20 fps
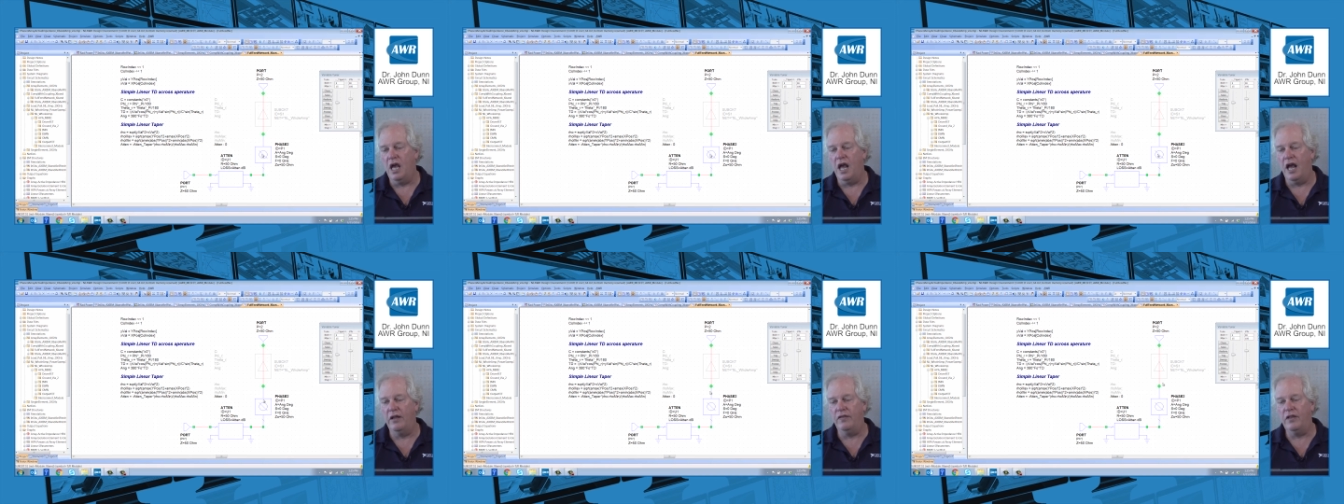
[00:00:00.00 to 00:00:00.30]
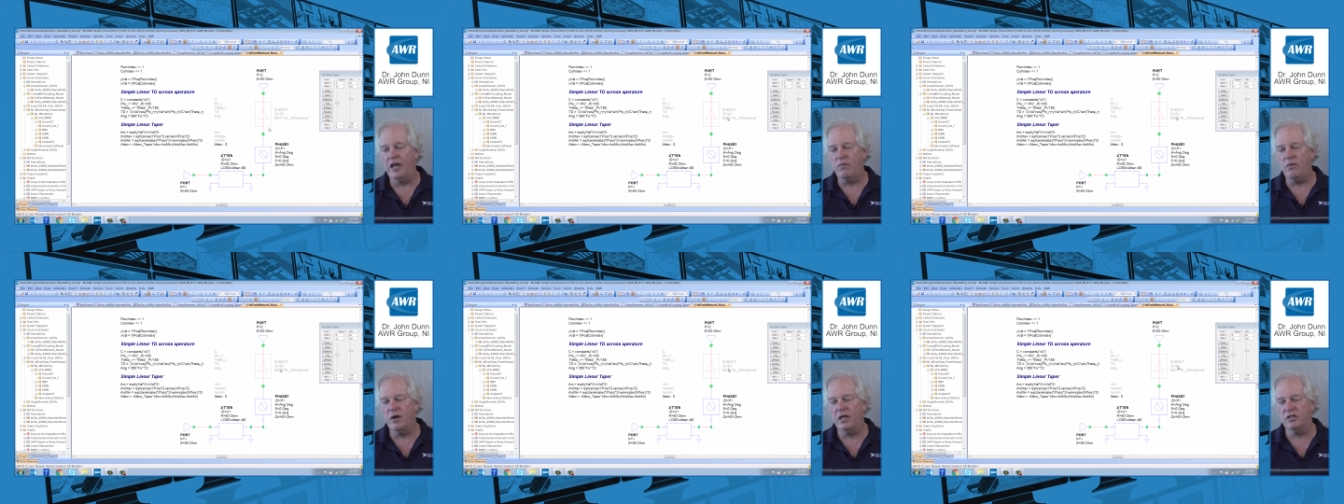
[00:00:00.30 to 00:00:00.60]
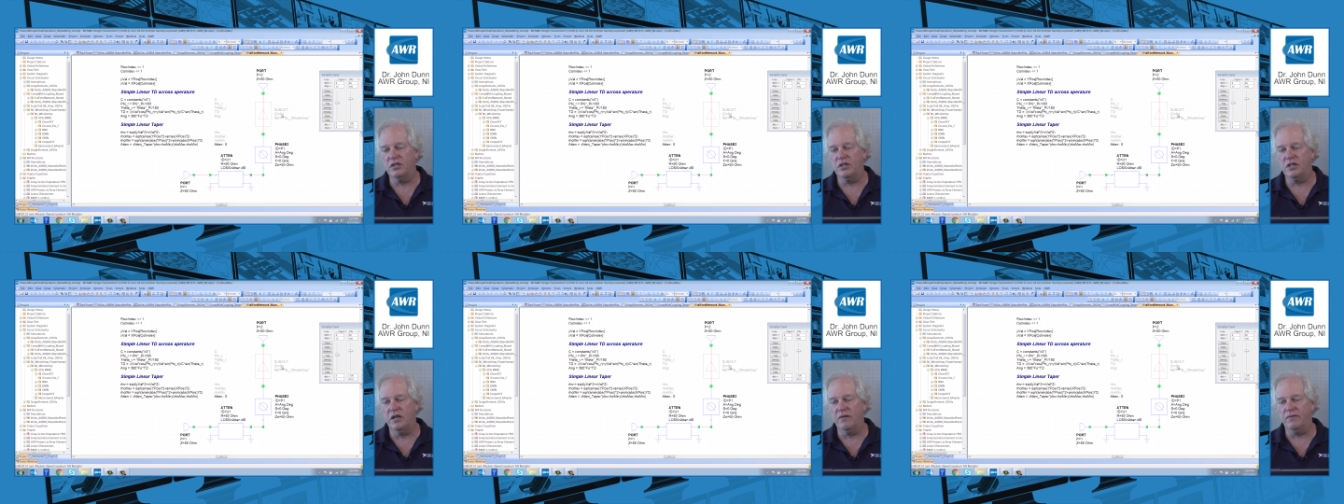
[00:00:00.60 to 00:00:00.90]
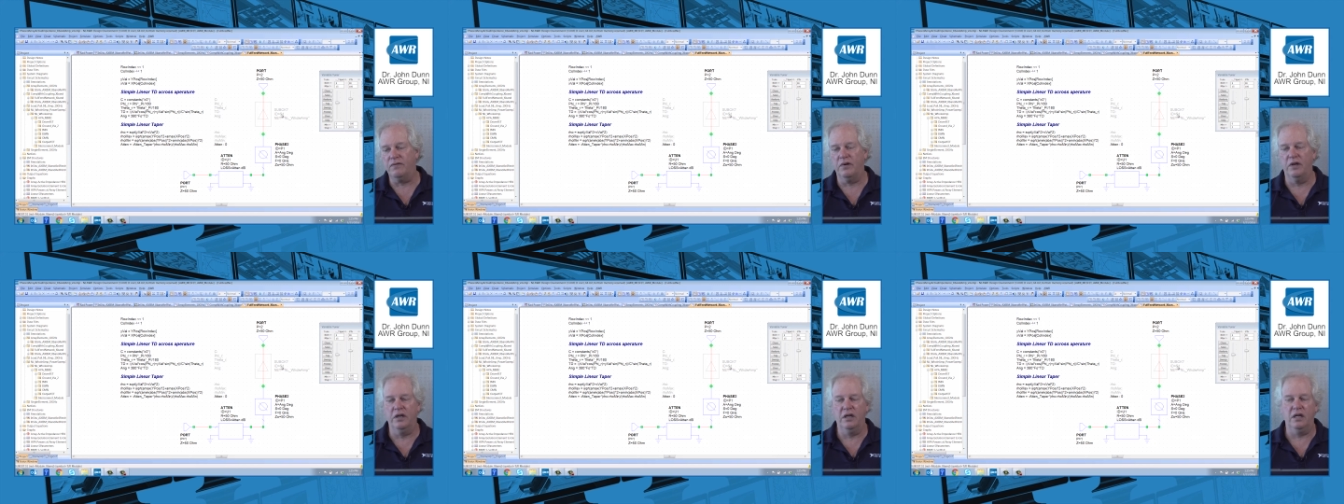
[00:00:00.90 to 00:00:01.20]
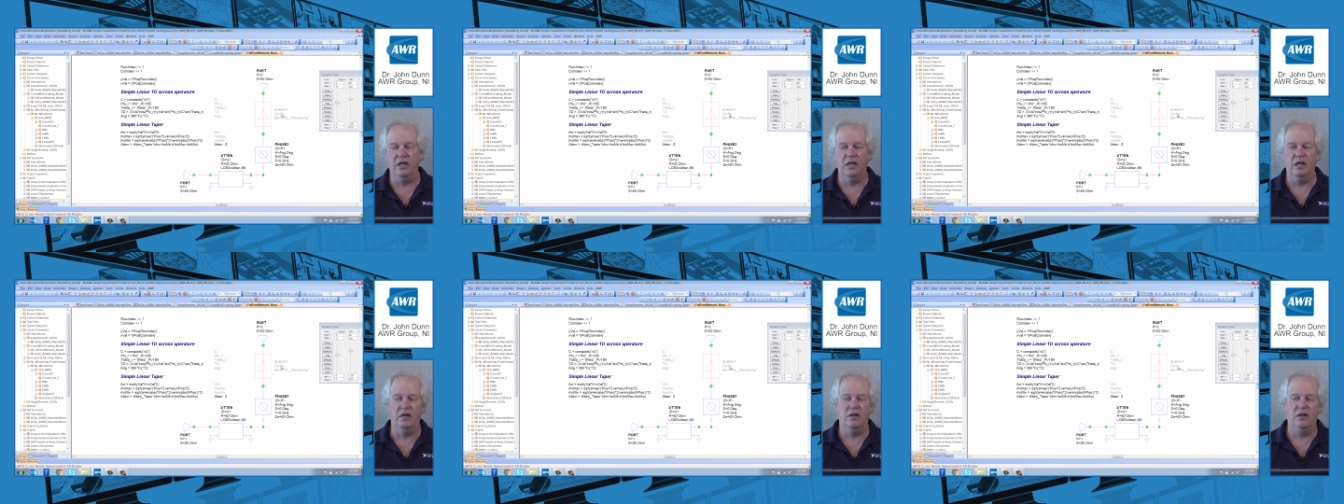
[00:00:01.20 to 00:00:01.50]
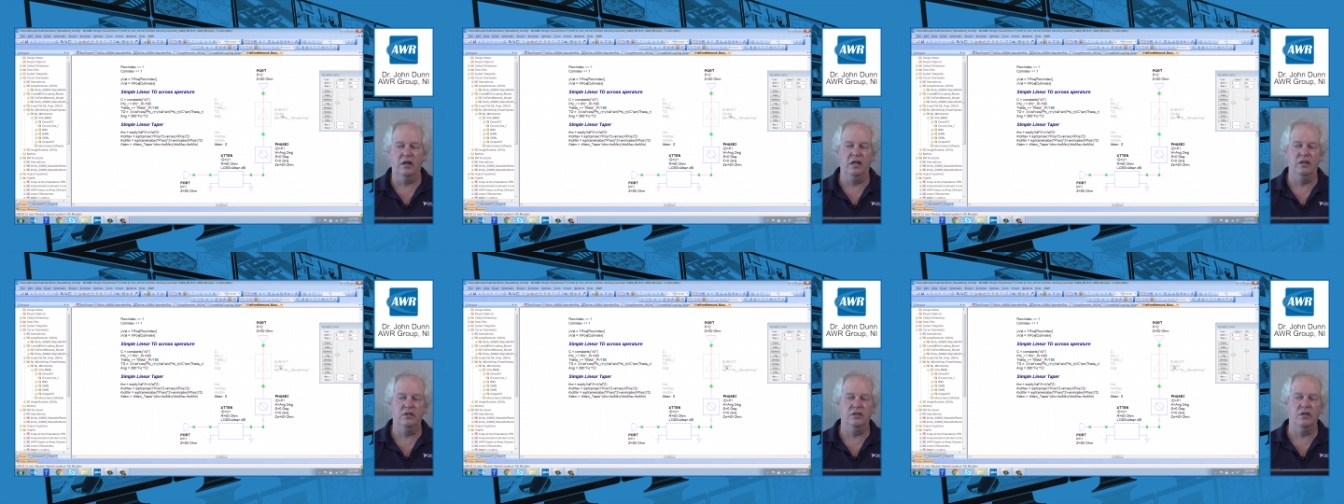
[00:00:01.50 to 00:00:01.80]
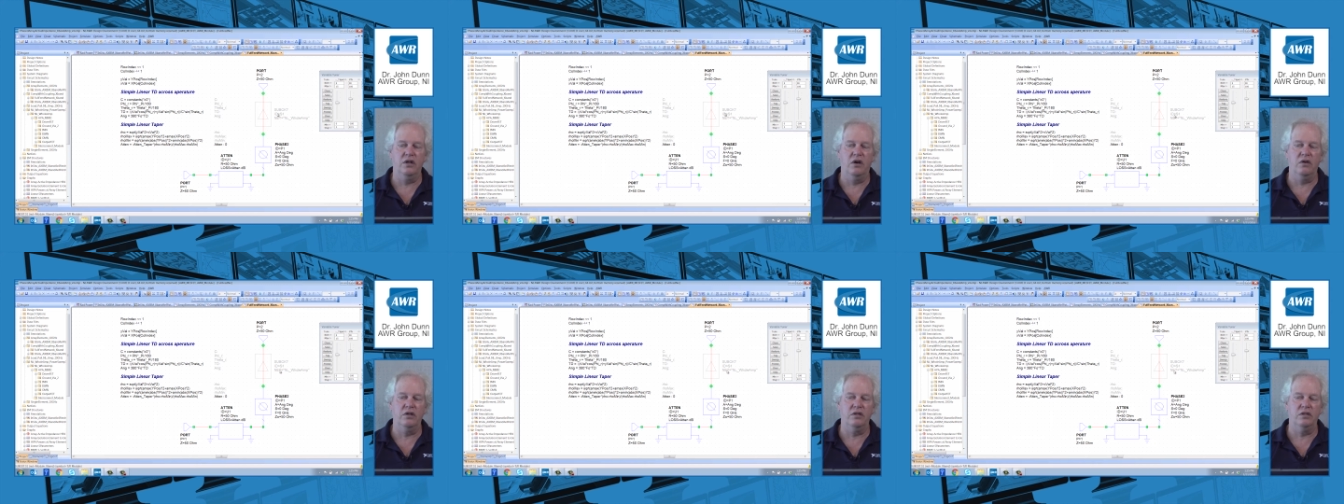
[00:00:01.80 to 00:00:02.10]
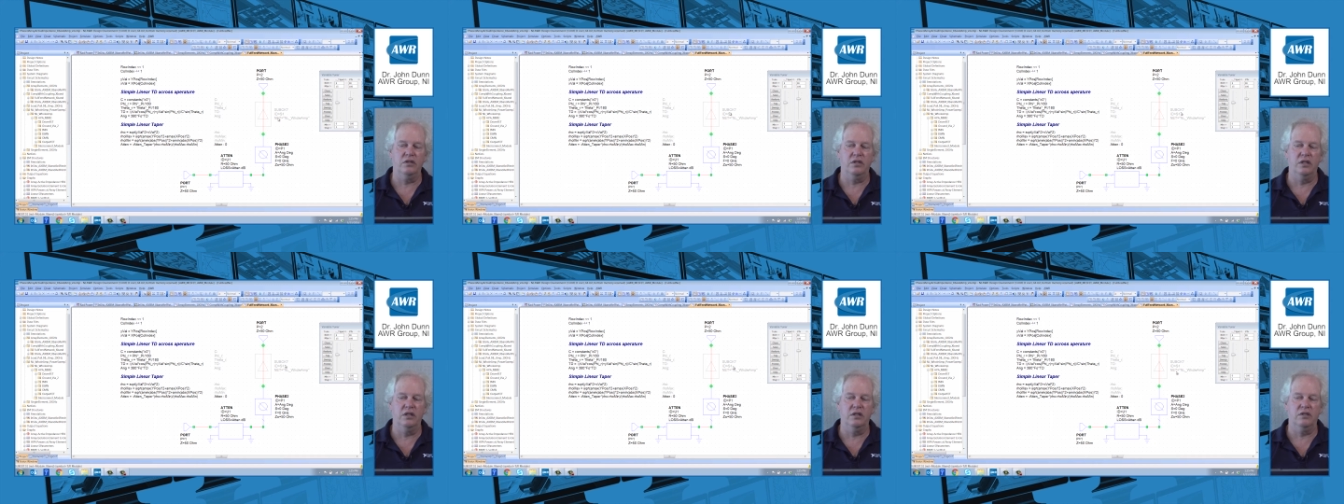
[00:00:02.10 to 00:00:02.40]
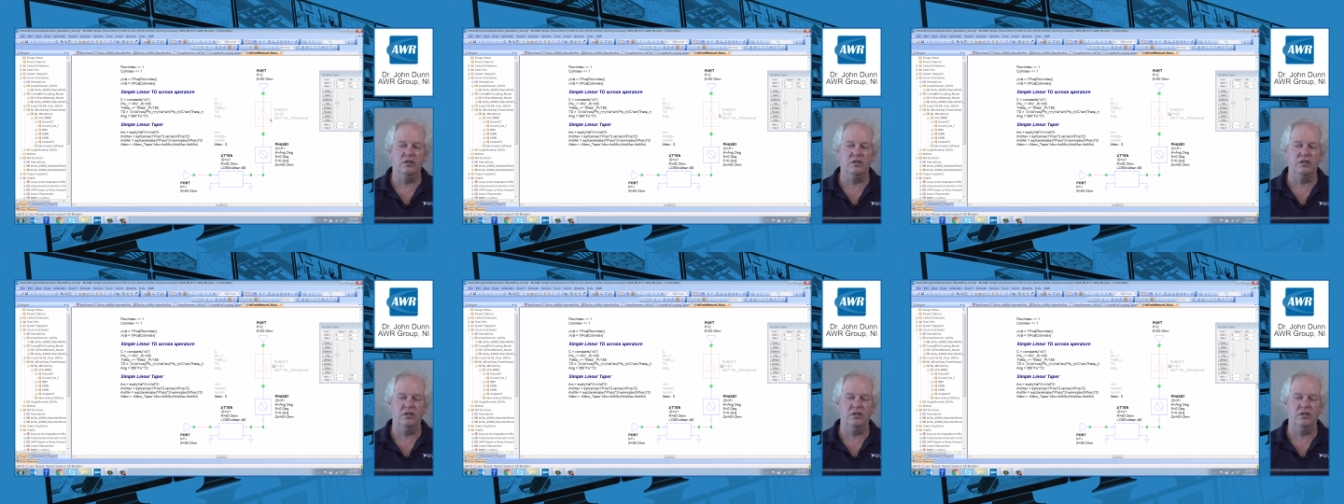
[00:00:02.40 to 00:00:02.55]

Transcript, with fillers: And then what's different here is notice this